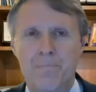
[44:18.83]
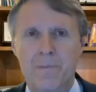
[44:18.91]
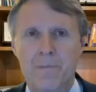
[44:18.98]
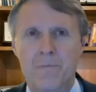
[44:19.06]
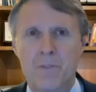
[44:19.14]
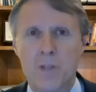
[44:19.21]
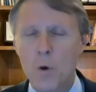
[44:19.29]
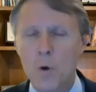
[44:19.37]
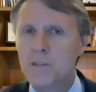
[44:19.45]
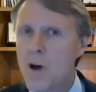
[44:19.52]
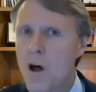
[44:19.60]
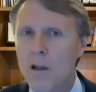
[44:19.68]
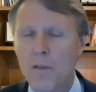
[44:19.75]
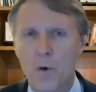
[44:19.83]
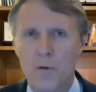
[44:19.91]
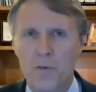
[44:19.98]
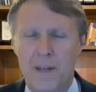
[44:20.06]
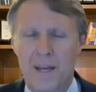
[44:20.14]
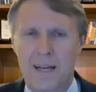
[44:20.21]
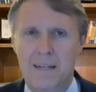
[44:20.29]
Notice all
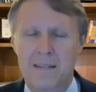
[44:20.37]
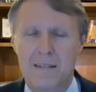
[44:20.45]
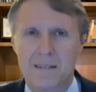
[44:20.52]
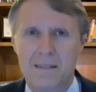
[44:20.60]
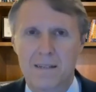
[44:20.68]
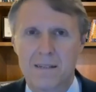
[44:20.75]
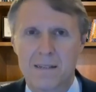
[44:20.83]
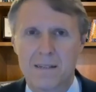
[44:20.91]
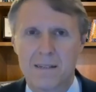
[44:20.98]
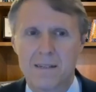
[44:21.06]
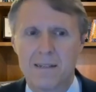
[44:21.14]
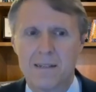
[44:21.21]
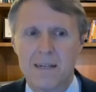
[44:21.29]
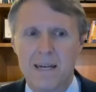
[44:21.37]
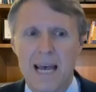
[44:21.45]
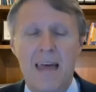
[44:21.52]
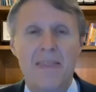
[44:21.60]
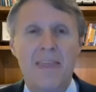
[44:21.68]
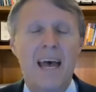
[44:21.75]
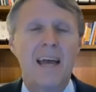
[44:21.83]
those things.
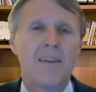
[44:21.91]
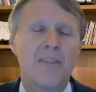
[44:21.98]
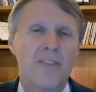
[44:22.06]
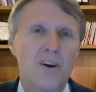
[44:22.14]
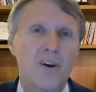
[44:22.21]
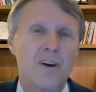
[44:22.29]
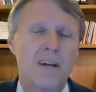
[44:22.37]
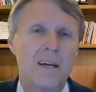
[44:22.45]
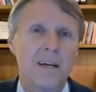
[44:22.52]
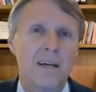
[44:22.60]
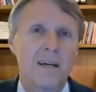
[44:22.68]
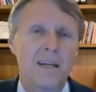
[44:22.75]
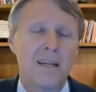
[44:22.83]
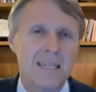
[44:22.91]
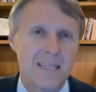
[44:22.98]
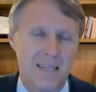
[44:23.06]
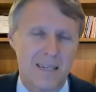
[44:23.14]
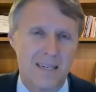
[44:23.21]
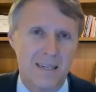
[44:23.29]
And then third, listen.